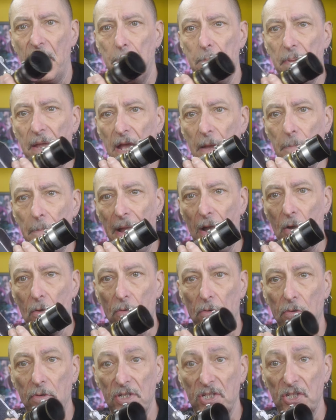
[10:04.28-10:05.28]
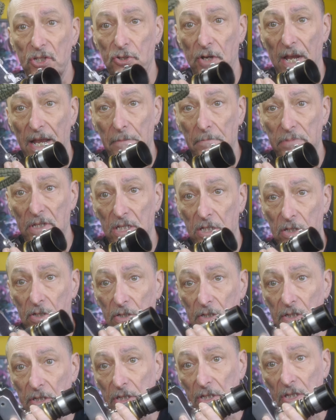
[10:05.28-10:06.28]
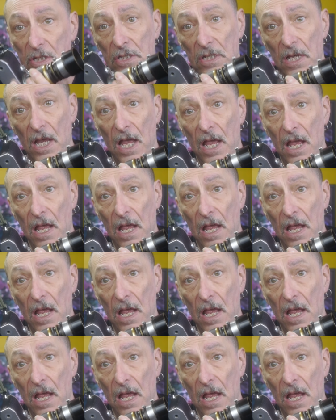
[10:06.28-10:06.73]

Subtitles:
a bit about wrist straps, because